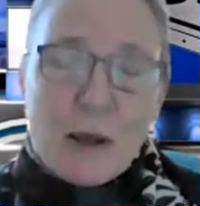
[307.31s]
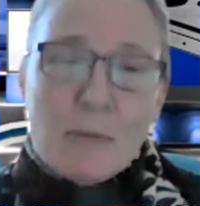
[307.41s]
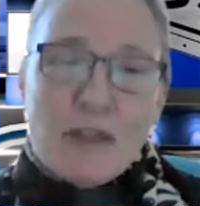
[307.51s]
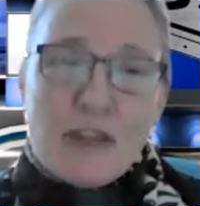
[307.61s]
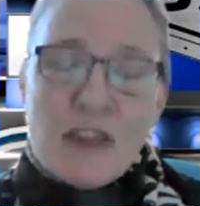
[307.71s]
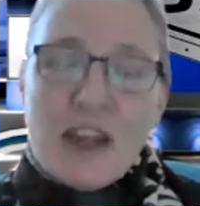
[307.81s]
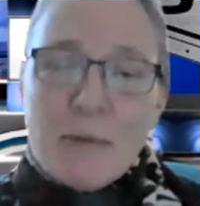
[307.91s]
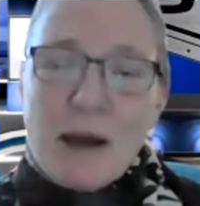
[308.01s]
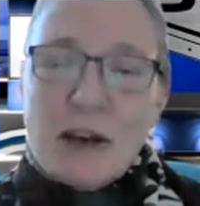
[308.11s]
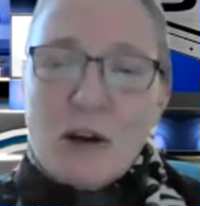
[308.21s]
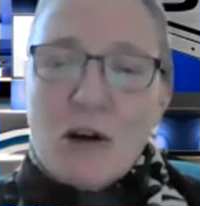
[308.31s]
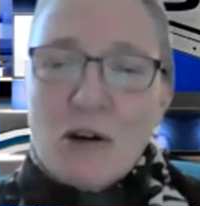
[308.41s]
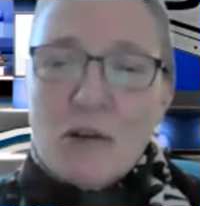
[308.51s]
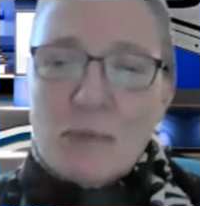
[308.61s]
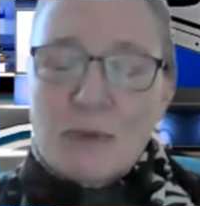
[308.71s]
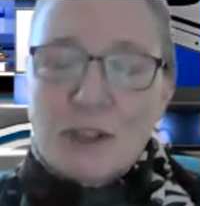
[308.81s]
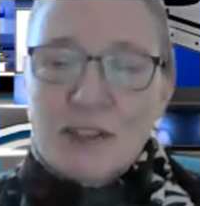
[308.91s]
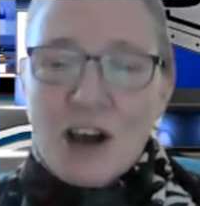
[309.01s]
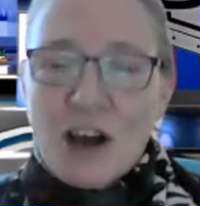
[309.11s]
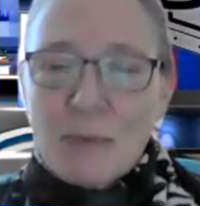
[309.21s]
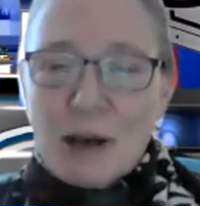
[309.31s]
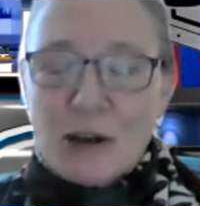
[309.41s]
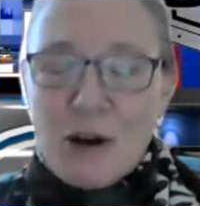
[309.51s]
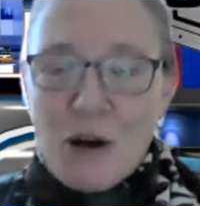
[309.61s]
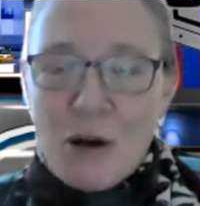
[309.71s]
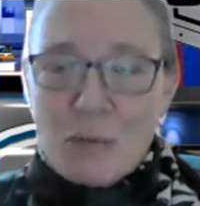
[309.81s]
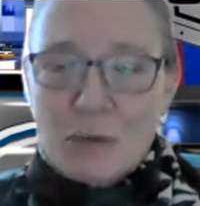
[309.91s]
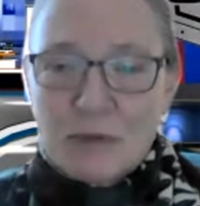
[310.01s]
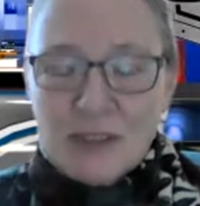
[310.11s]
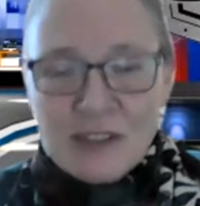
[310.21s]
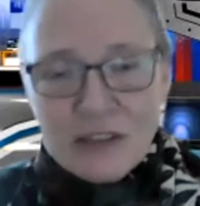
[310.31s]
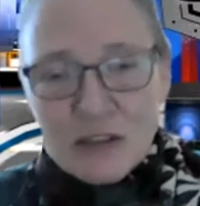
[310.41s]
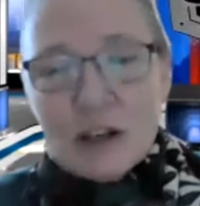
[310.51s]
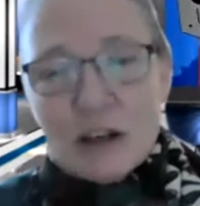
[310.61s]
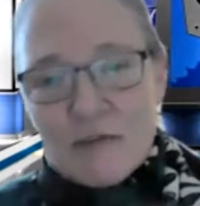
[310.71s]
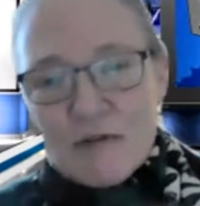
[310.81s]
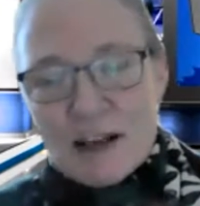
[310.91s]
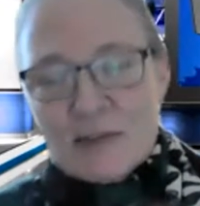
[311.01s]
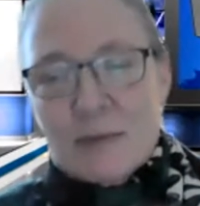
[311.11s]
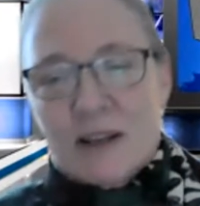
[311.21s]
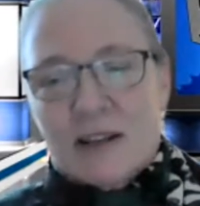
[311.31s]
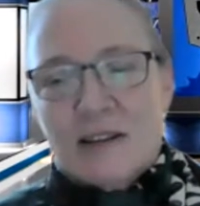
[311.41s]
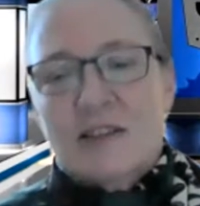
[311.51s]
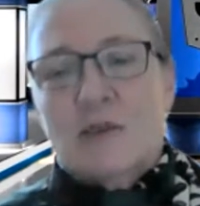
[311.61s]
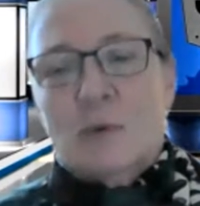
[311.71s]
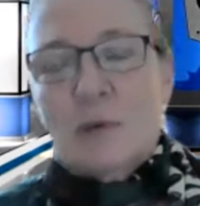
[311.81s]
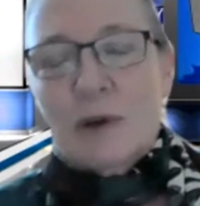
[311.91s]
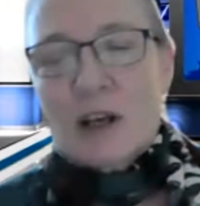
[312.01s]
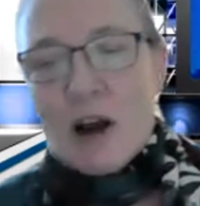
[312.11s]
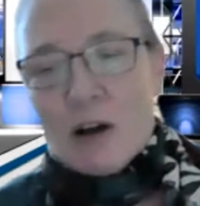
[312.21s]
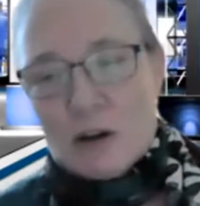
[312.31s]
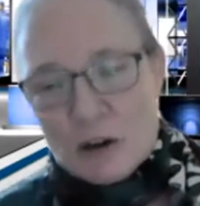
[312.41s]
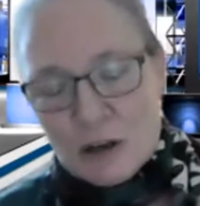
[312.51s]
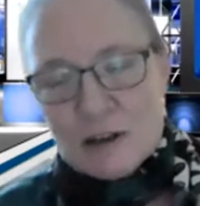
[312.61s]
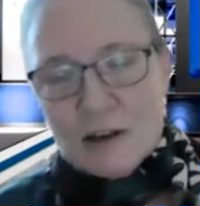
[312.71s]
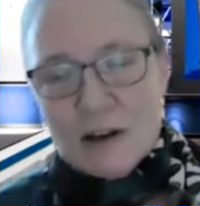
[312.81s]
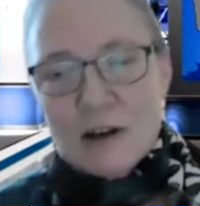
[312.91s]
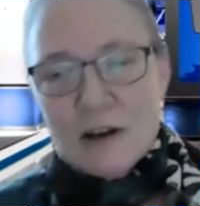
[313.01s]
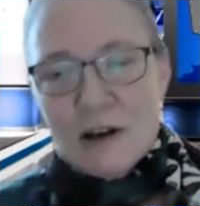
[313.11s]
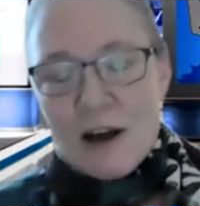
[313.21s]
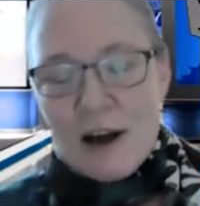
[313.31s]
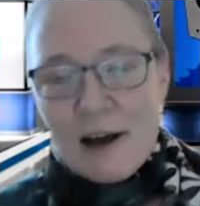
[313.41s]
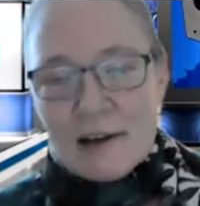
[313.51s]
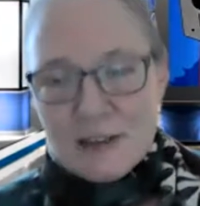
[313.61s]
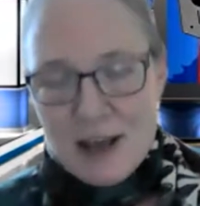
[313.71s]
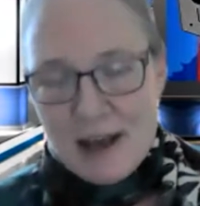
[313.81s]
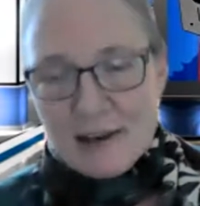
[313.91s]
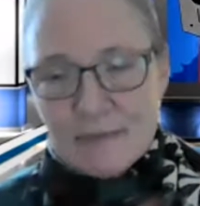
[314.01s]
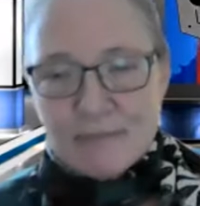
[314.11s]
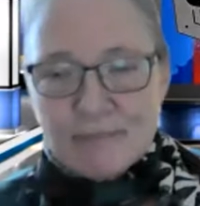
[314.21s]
But the thing about a home, let's talk about a home. This is a good investment. This is what we call good debt,